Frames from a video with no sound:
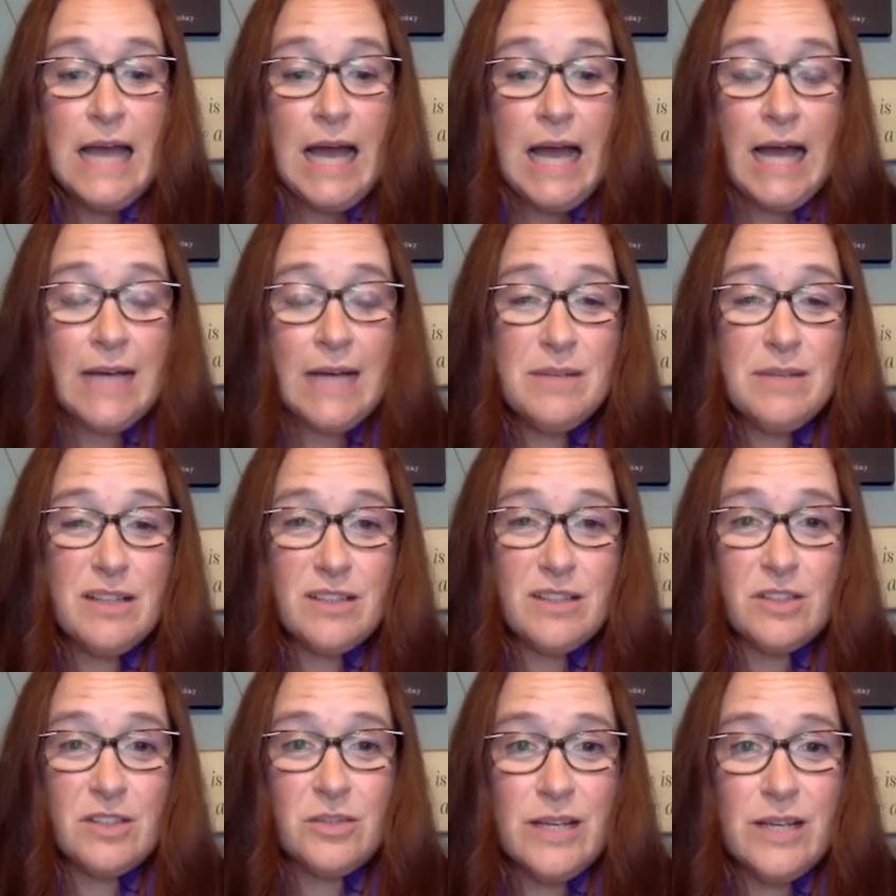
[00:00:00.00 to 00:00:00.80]
I'm not
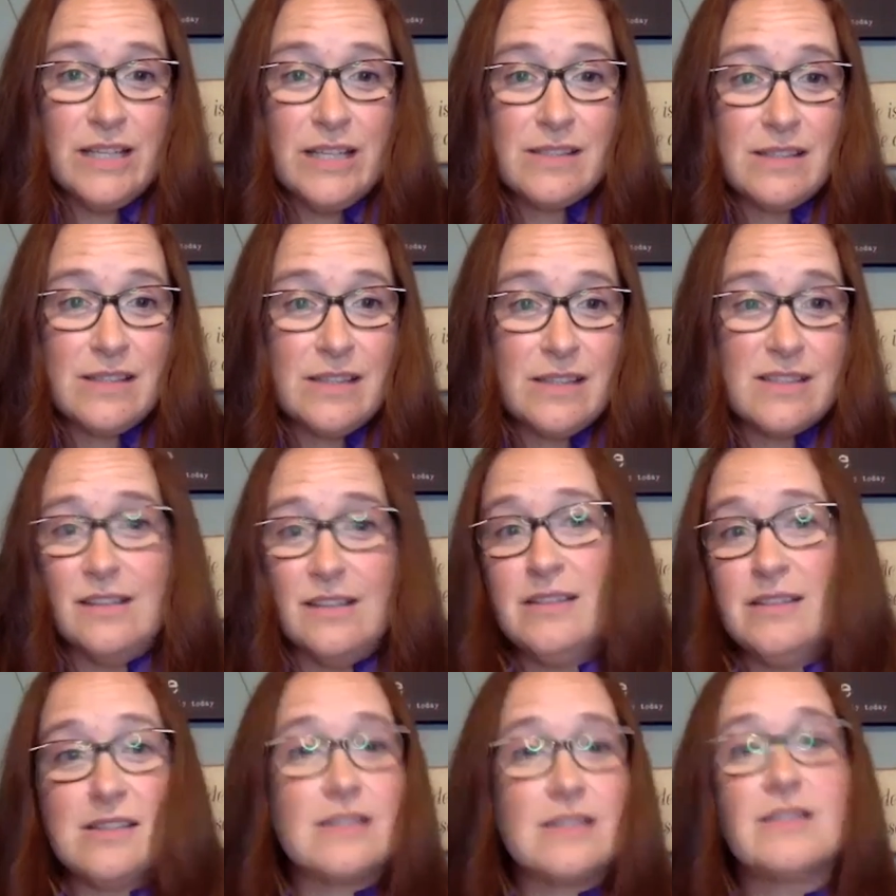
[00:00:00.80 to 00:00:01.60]
going to waste this.
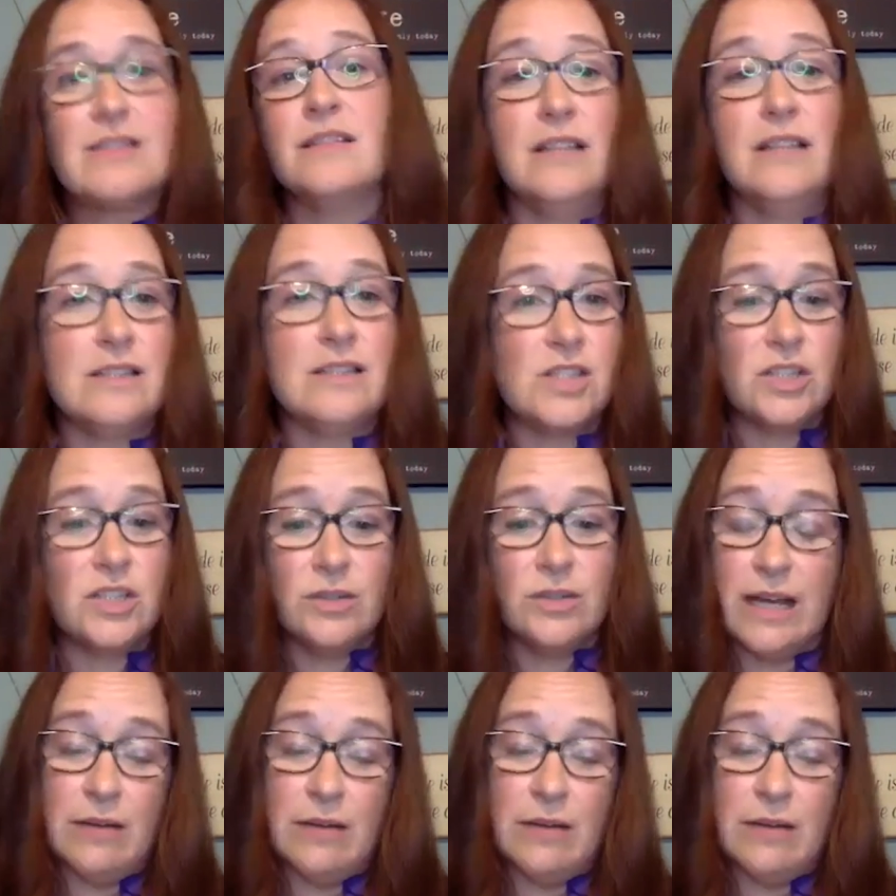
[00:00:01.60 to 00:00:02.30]
Let's let's do it.